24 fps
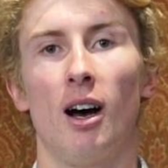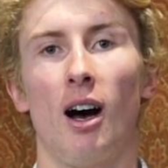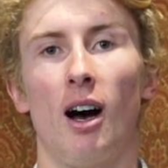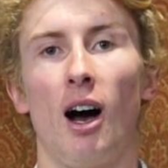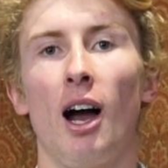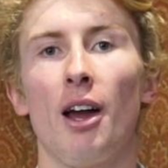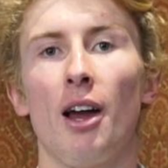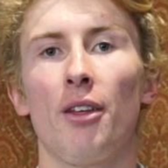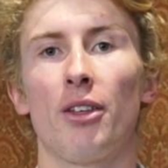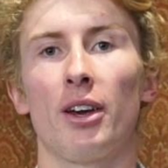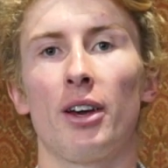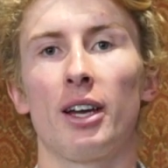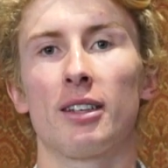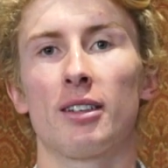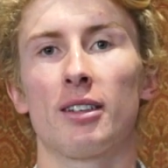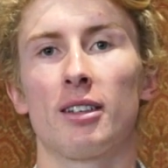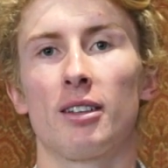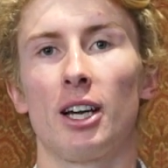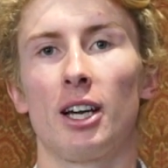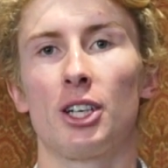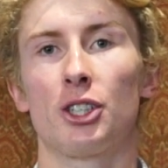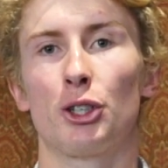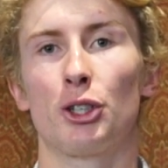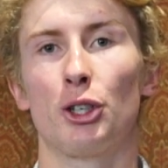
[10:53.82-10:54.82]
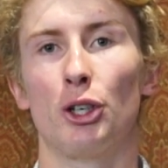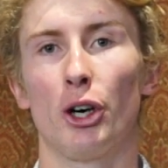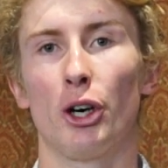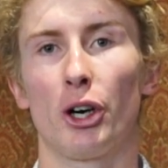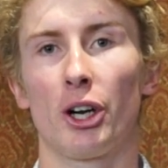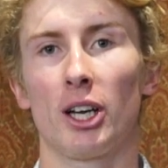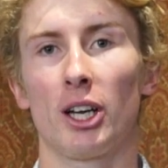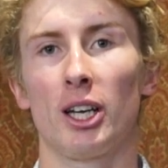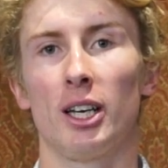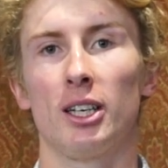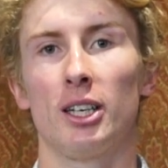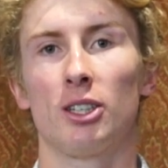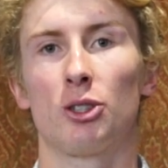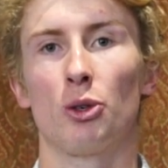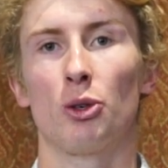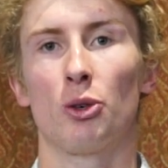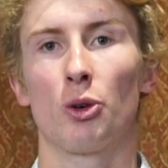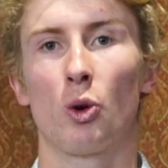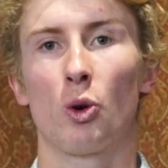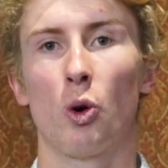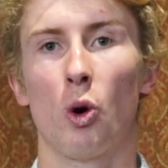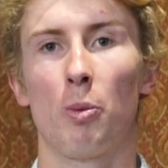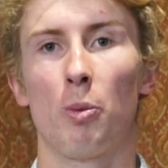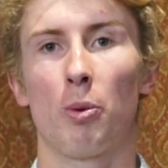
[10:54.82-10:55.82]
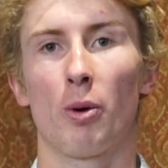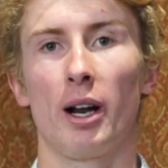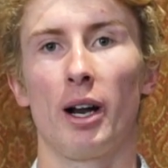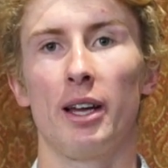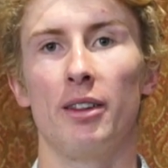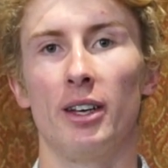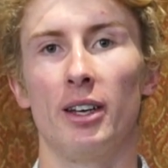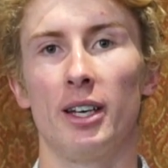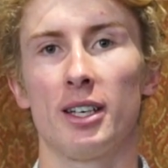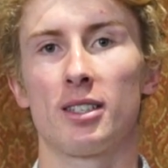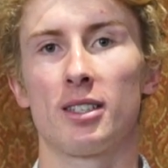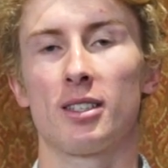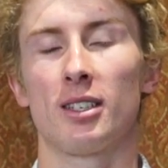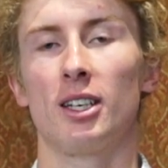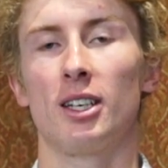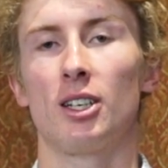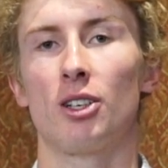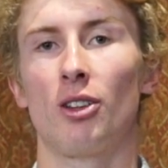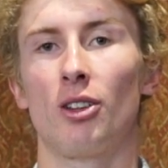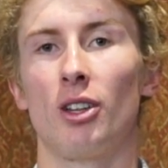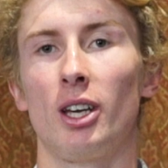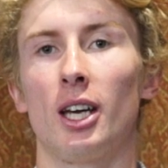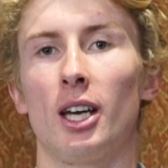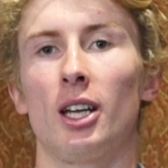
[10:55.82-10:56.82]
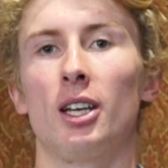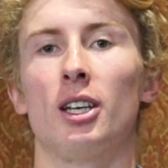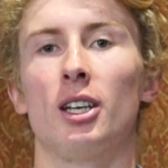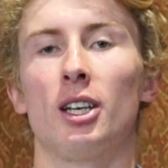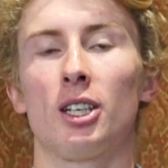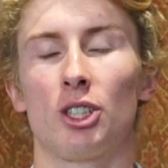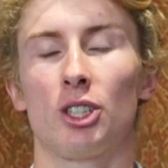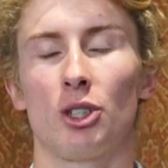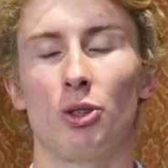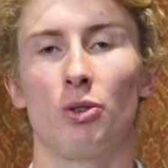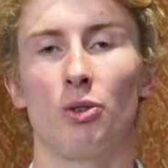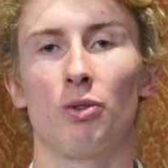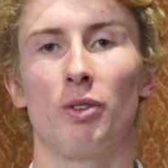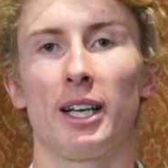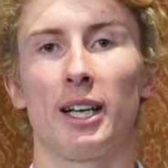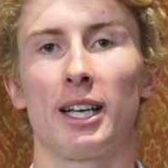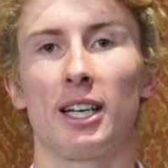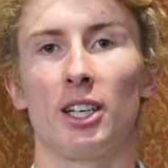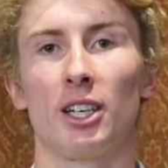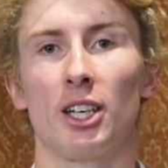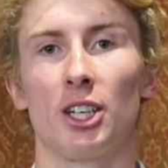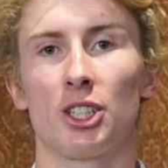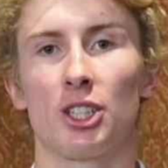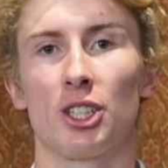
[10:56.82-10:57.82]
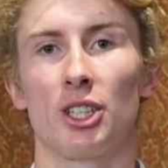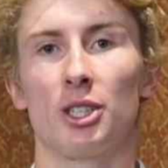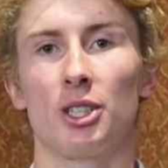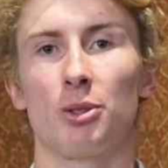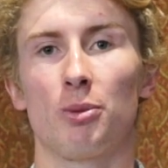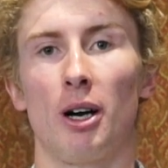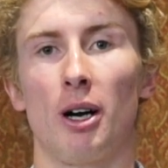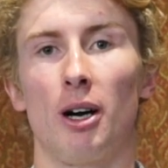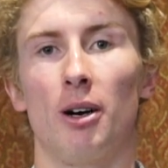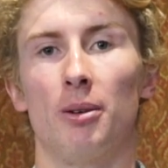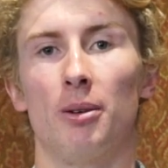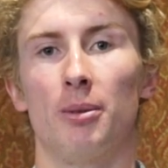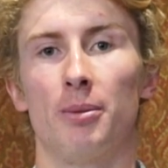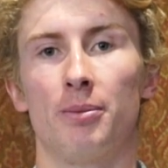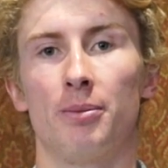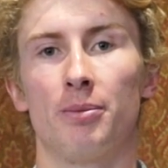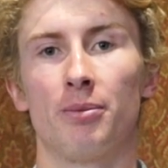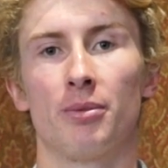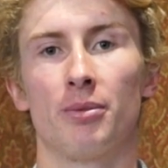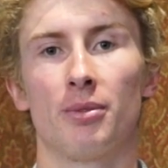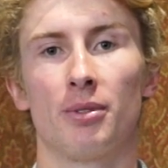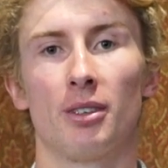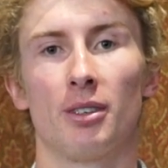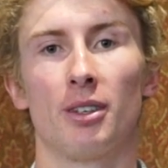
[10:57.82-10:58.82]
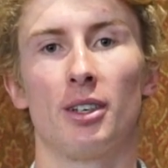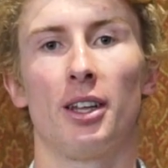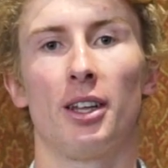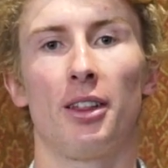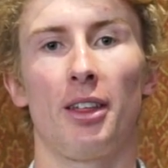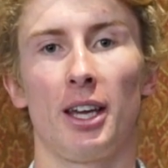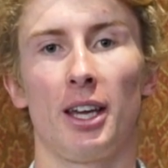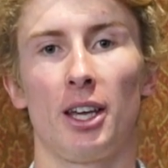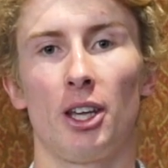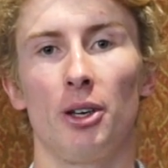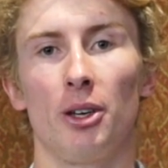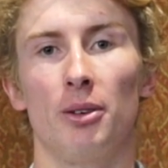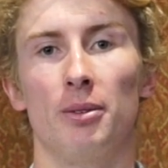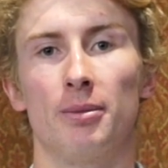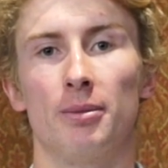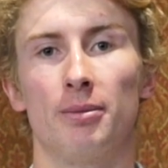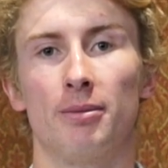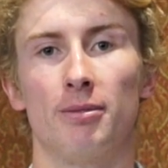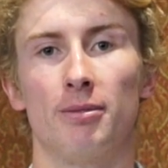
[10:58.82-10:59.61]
I think that they should look to incorporate this into their initial recognition as well. Thank you.